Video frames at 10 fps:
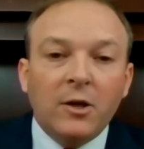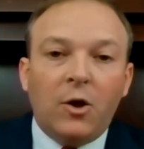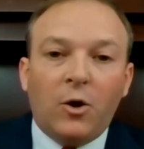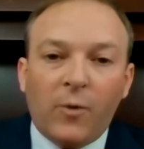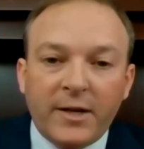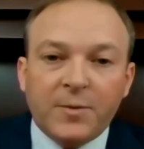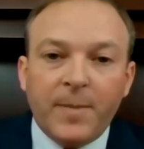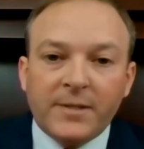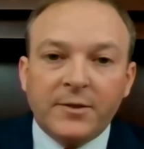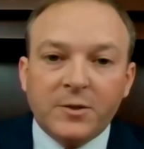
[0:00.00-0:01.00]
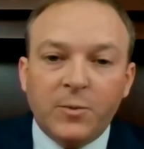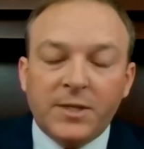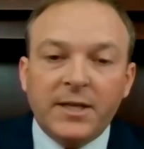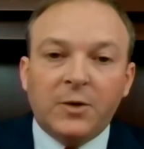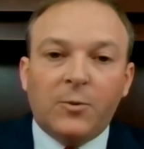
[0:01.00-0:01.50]
long-range missiles. We
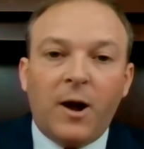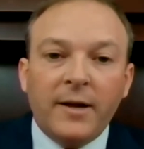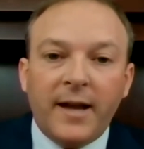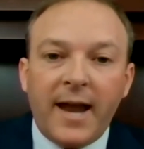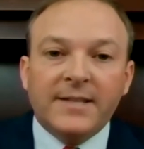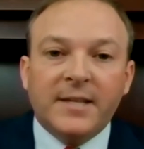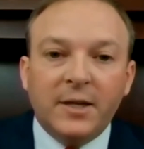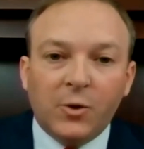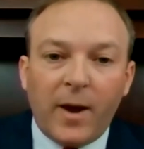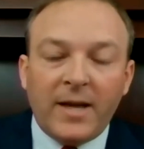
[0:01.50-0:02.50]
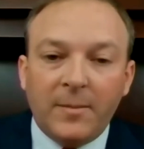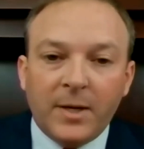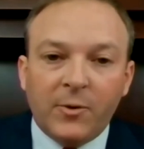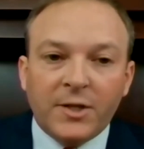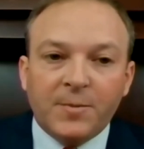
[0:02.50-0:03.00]
see Iran enhancing
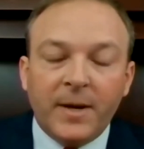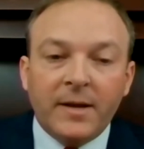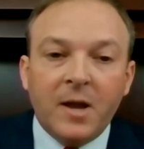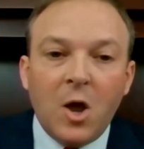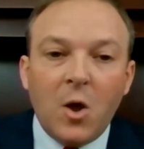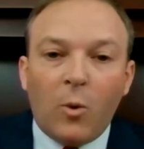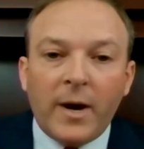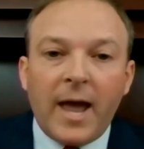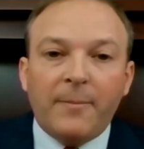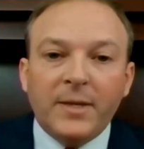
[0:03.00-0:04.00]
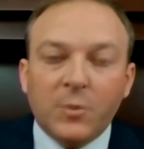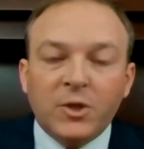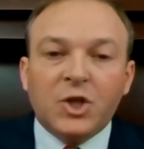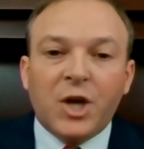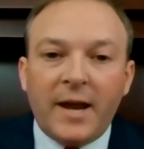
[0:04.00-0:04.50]
uranium enrichment. What happens
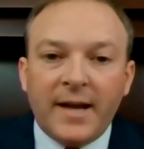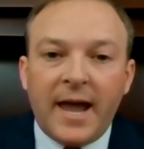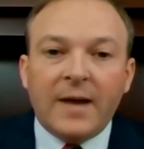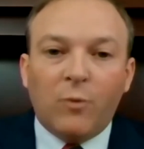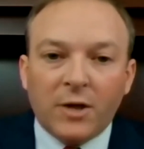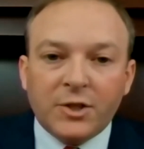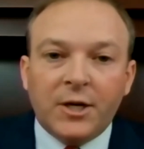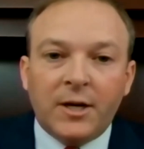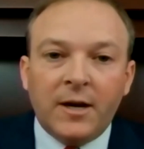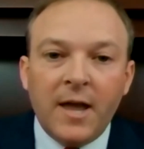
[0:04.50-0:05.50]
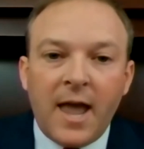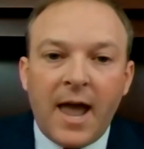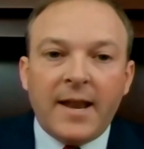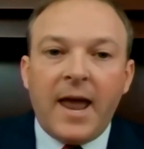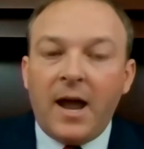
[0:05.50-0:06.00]
when China and Russia
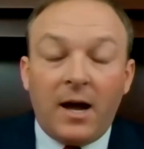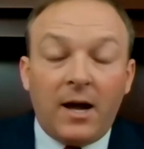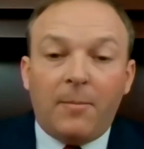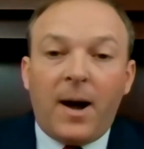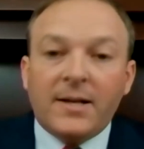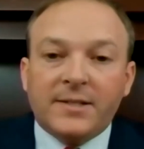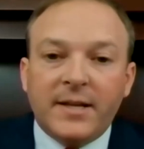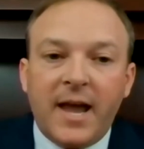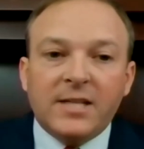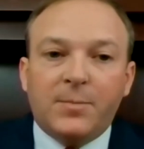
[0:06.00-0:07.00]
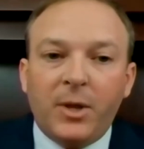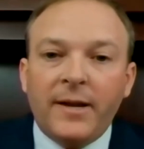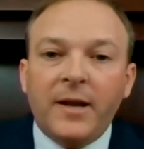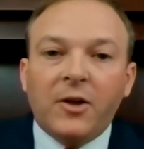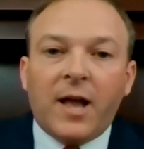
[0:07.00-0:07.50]
and Hamas and Hezbollah
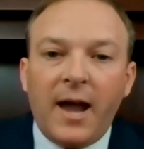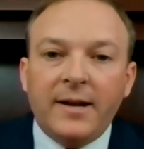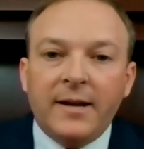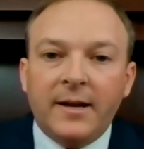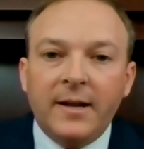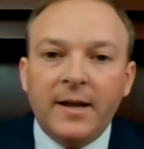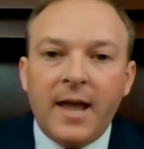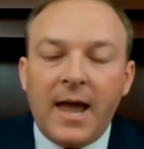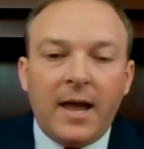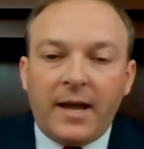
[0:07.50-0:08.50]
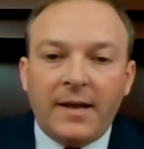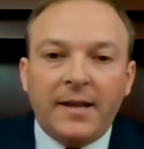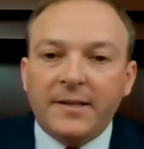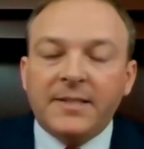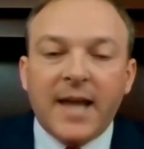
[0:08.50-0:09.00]
and Al-Qaeda
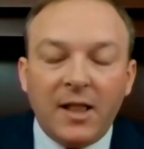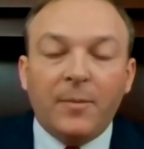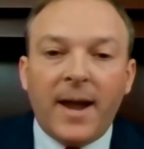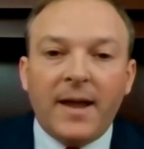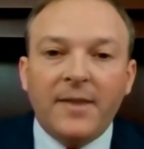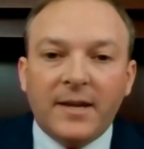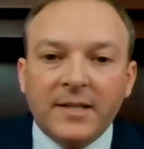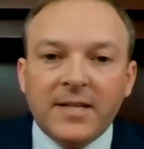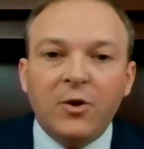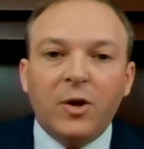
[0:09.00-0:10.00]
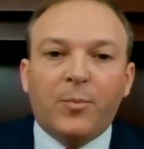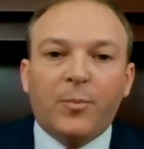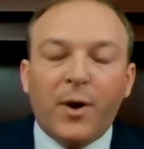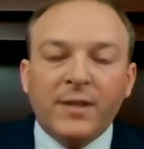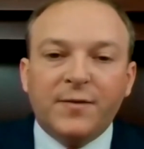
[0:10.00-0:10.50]
and the Taliban, they continue to
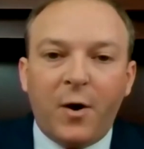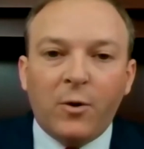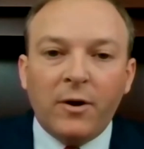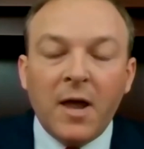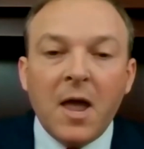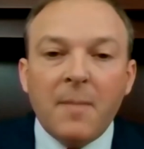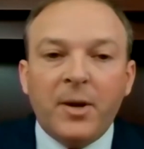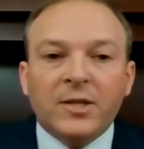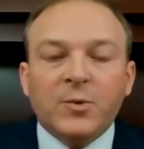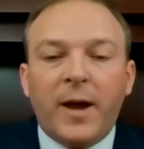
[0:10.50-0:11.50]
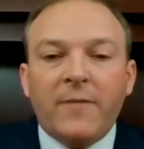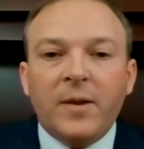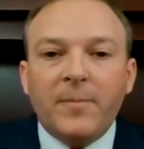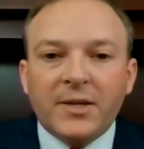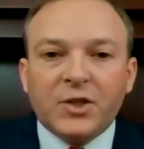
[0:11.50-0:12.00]
press forward because we have an
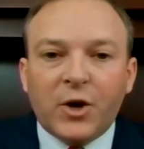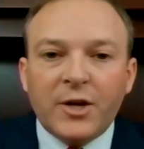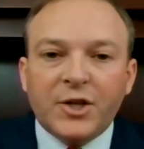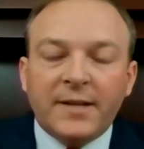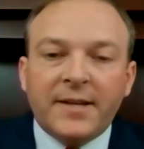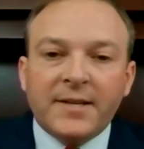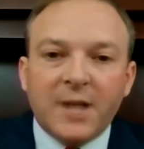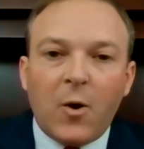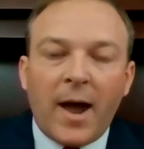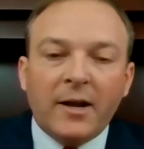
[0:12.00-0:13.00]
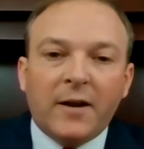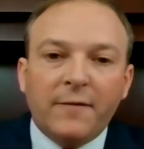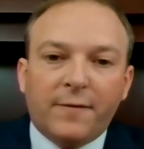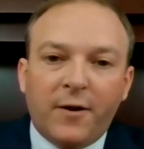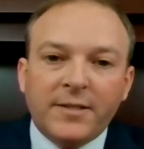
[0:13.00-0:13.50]
administration that doesn't know how to
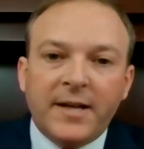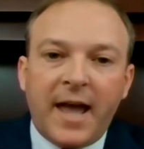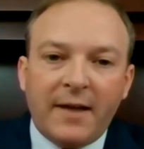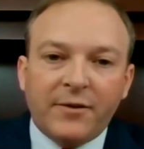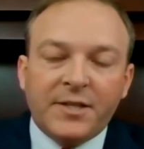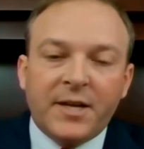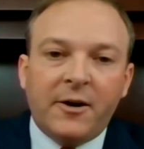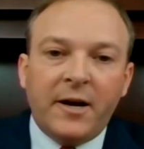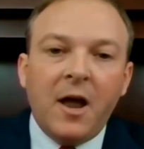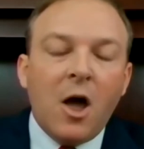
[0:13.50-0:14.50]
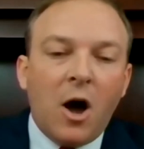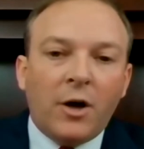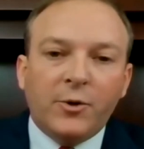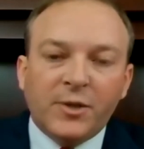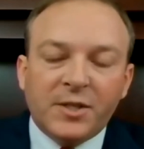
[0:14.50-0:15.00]
confront an adversary,
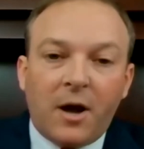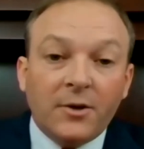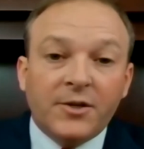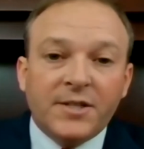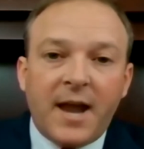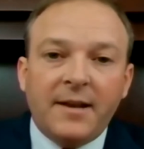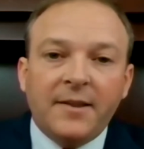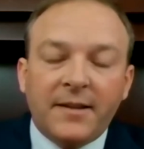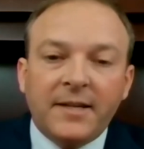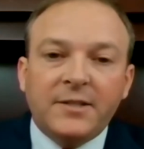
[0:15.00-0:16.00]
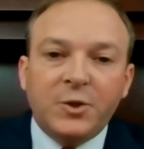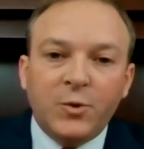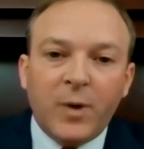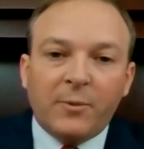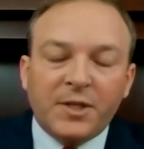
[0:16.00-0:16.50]
understanding that they do
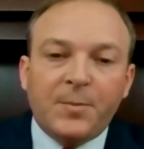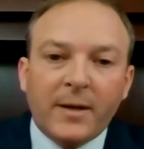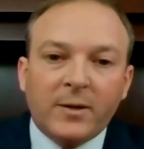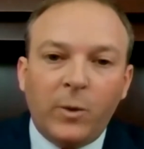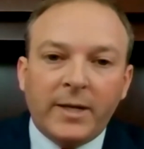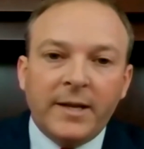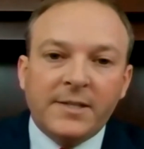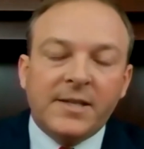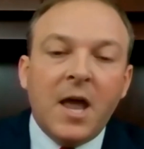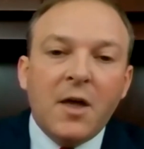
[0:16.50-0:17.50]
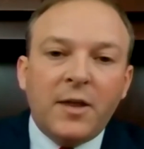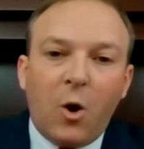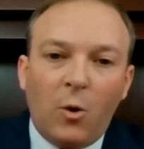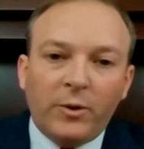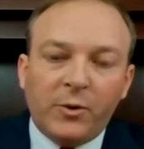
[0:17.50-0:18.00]
not respect weakness, they
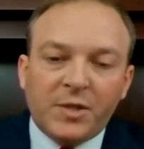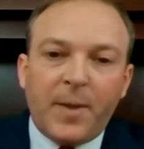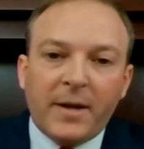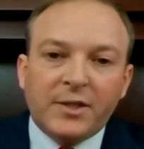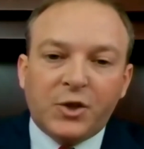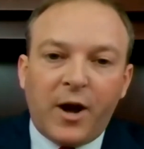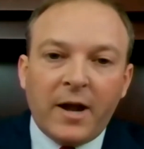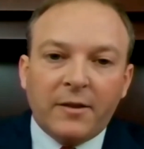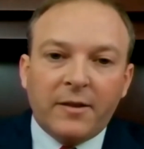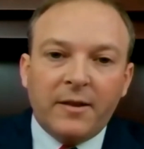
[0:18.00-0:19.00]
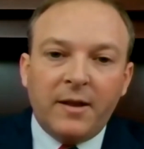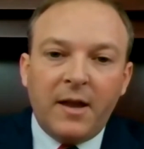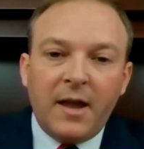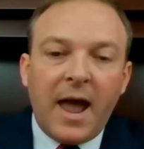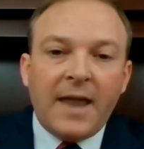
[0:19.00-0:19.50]
only respect strength.
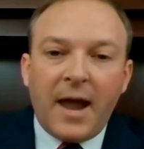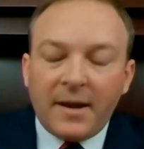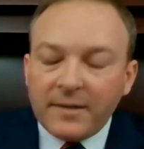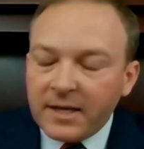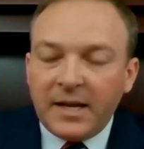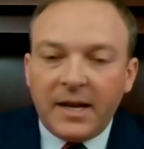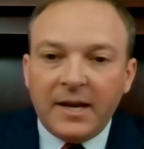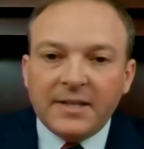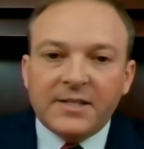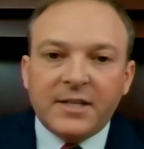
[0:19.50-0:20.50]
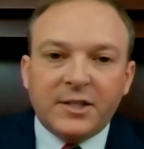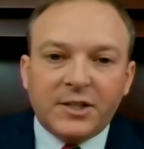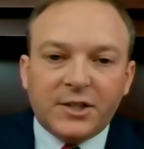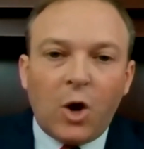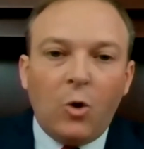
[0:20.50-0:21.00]
And it is
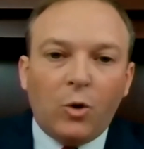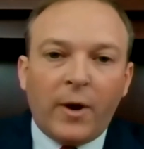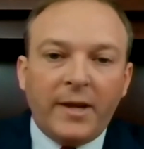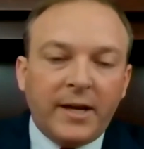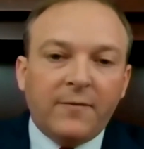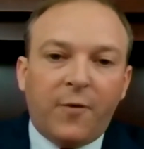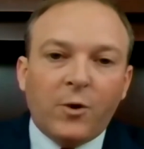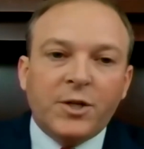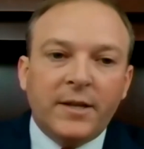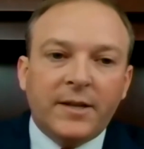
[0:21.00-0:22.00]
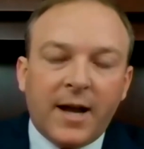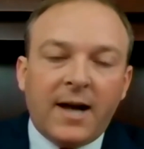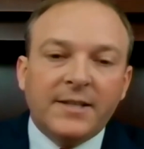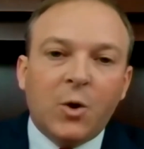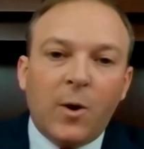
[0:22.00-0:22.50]
so greatly unfortunate, the
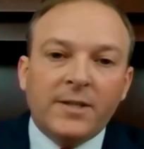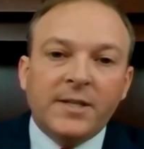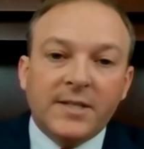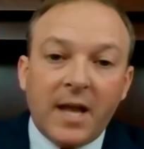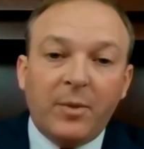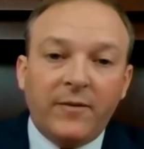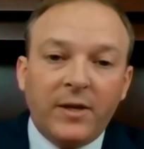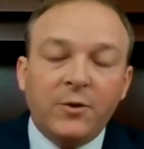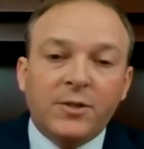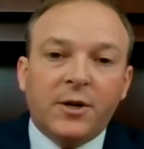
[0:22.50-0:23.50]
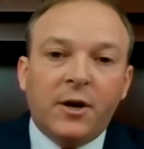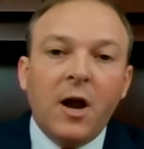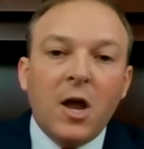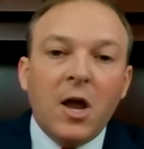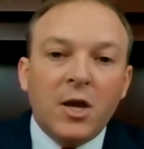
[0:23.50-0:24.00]
consequences. And I believe that you,
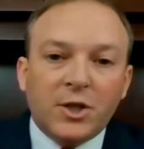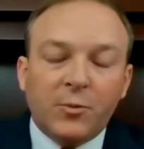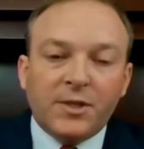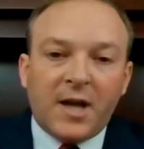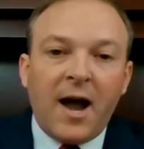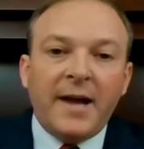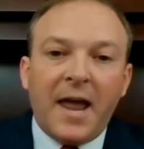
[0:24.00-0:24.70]
sir, should resign.